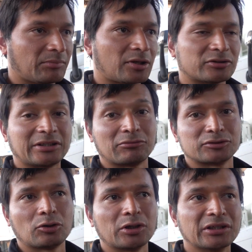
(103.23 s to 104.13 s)
because there
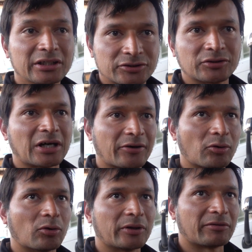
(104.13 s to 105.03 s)
was no ignition at all.